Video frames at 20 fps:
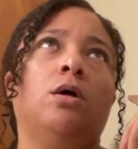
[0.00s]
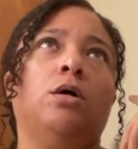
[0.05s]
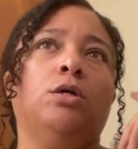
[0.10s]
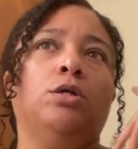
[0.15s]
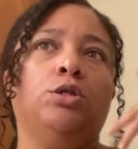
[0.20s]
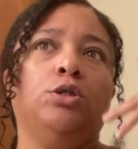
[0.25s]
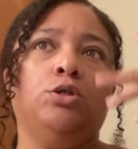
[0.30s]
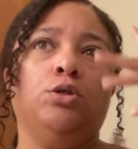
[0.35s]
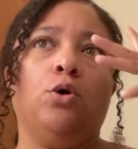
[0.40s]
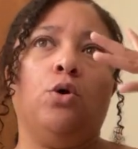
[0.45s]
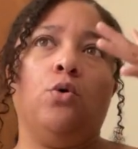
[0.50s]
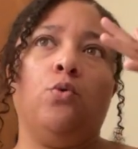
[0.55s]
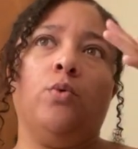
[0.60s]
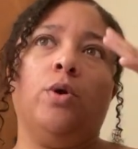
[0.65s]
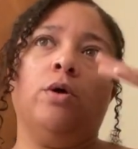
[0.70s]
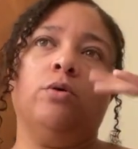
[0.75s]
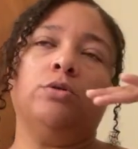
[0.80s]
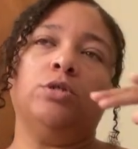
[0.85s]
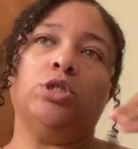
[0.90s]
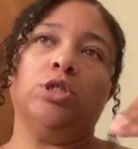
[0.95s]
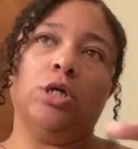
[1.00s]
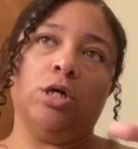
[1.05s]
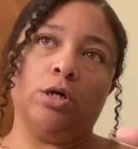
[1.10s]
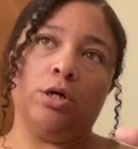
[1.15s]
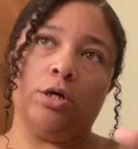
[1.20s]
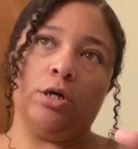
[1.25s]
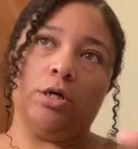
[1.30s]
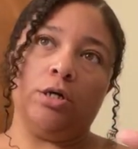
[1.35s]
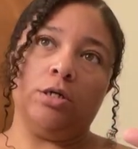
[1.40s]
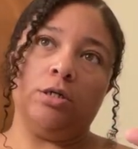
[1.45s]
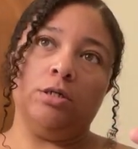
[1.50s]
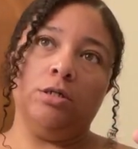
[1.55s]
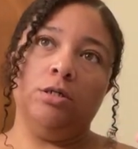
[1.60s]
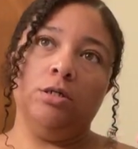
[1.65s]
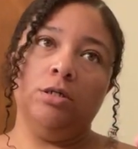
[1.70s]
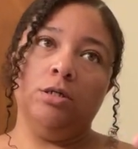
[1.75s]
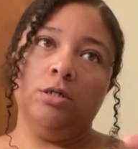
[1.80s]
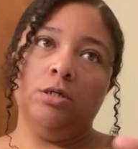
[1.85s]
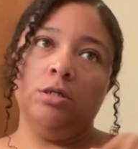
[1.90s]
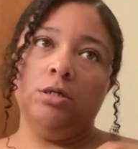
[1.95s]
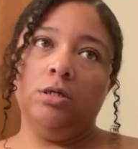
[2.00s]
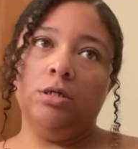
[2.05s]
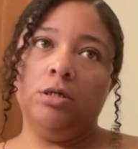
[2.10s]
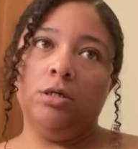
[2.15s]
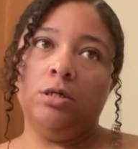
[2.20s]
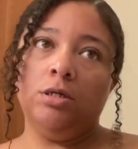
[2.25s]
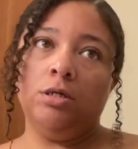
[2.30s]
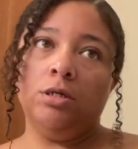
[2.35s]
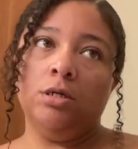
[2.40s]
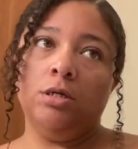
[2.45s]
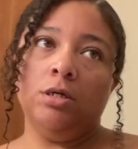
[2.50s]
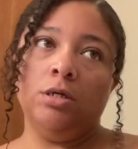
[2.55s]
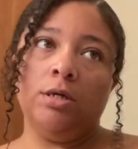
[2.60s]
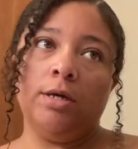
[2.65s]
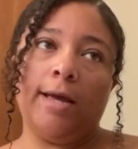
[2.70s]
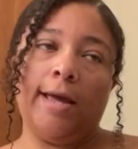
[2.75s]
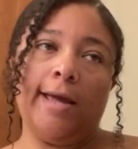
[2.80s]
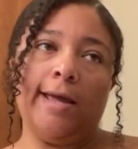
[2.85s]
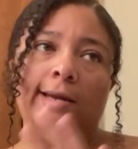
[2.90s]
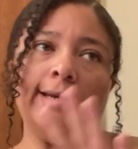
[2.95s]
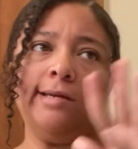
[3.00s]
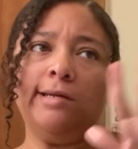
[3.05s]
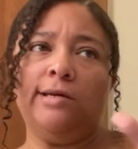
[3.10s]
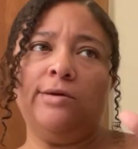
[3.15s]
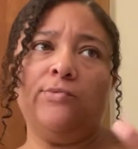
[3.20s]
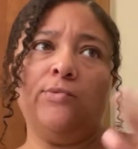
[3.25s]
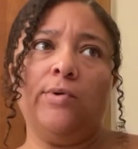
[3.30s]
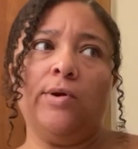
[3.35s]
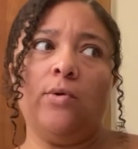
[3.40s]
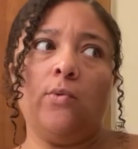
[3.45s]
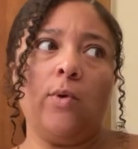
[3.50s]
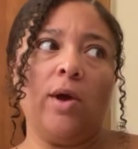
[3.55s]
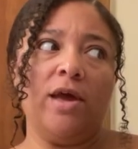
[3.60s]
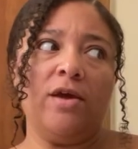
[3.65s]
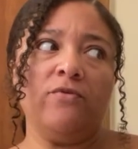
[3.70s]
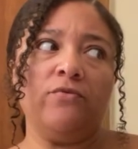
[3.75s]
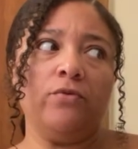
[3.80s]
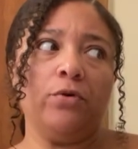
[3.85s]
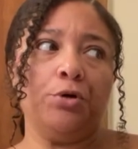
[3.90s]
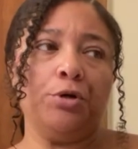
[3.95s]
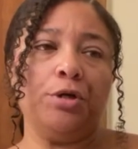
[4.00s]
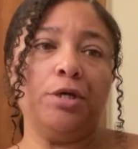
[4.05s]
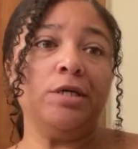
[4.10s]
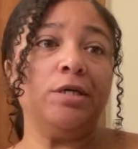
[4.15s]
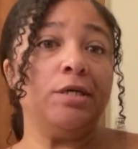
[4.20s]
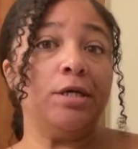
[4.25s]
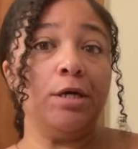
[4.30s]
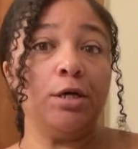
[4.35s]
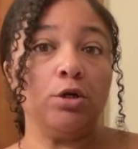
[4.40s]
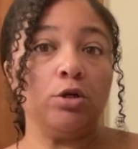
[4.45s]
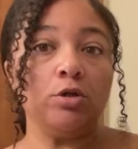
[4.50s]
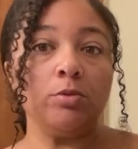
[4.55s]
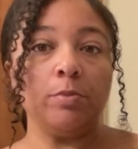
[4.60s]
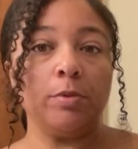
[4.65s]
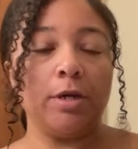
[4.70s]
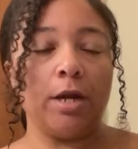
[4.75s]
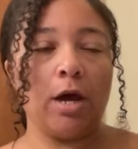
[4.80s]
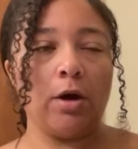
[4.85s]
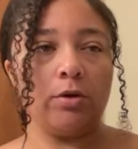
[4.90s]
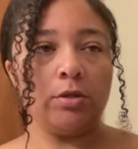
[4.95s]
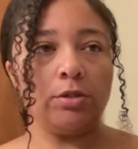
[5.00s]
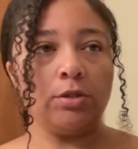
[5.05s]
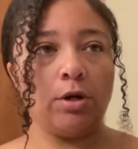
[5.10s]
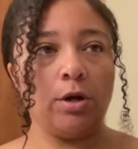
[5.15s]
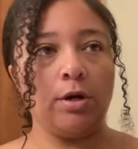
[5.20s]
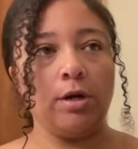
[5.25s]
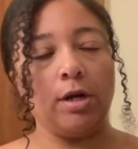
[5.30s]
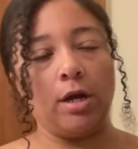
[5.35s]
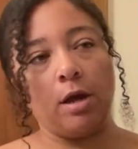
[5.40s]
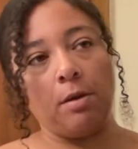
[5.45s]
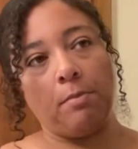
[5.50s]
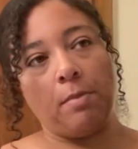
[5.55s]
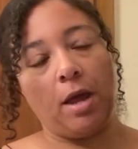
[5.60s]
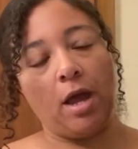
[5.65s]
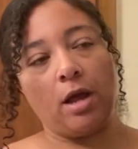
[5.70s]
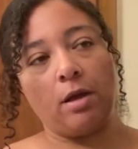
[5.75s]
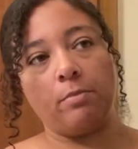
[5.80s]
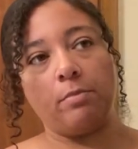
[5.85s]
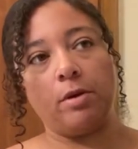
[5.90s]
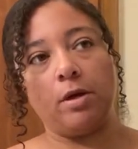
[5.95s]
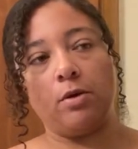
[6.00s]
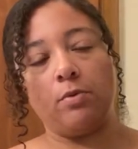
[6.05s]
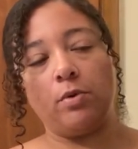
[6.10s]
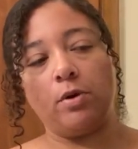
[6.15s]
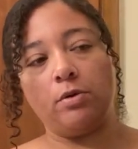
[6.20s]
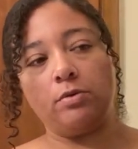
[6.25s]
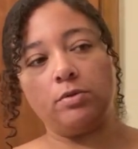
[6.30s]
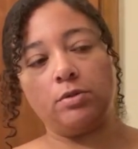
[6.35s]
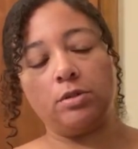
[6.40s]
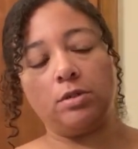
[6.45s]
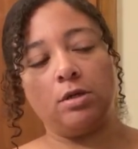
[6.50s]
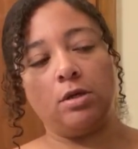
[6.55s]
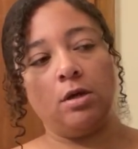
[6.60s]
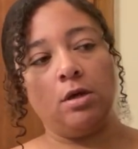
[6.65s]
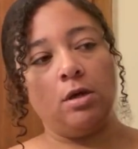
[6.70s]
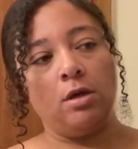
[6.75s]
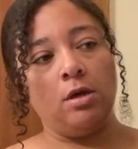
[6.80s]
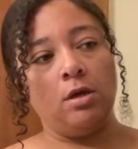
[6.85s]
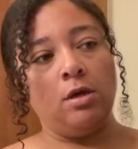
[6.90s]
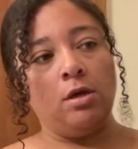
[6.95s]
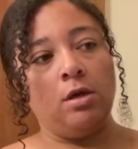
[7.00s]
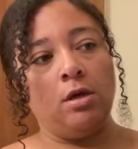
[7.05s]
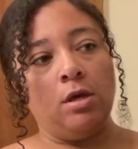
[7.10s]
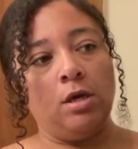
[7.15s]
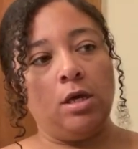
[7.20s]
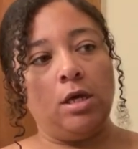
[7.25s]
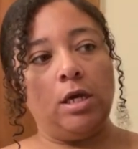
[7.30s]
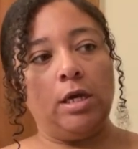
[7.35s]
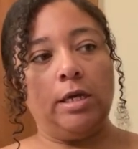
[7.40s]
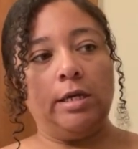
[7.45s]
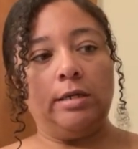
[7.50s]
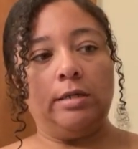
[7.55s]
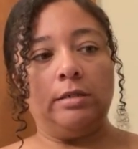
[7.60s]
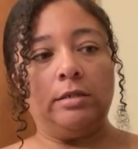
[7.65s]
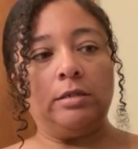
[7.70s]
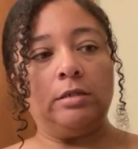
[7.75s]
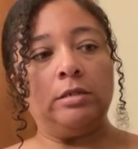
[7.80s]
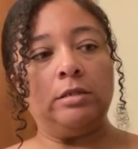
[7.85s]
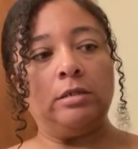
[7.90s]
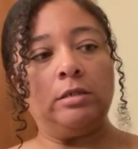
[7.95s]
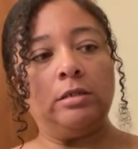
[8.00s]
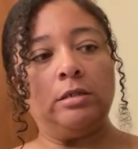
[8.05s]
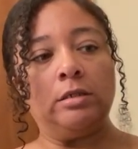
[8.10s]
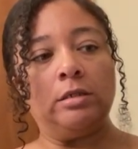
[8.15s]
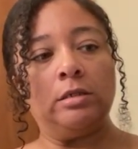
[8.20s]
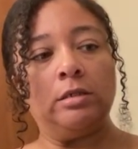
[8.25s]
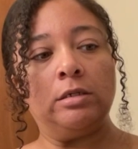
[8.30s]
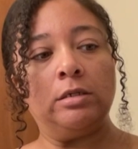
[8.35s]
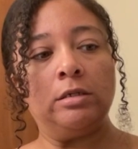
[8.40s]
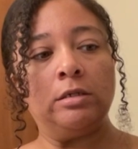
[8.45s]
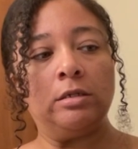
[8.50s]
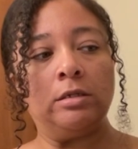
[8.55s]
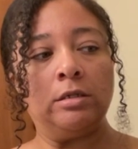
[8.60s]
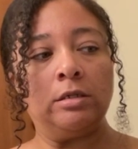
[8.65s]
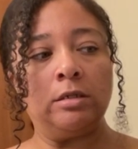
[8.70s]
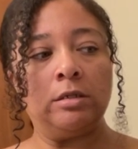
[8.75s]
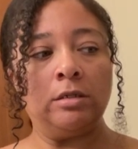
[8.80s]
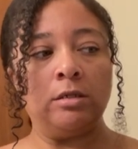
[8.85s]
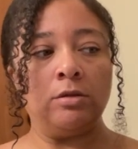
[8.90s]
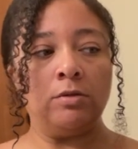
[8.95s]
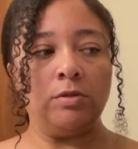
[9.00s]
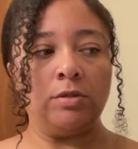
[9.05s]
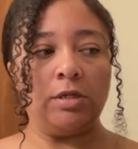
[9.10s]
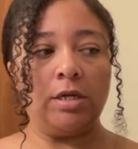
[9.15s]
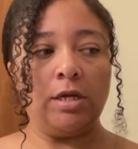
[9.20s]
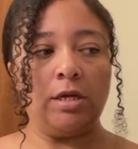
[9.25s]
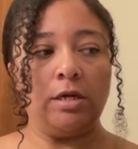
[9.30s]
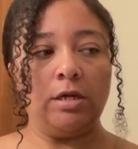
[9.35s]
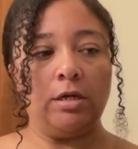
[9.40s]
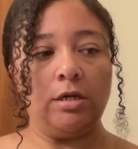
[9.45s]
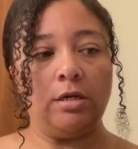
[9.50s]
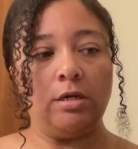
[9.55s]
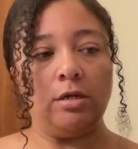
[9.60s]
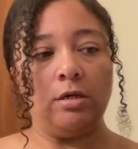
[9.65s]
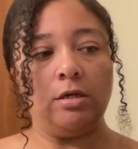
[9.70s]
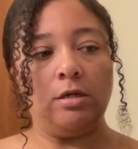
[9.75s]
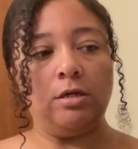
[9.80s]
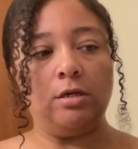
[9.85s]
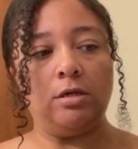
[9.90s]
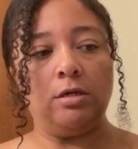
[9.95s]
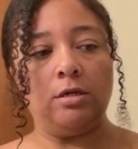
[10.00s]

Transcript: so when I was younger, and it went away for years, but now it's starting to come back. But when I was in, say,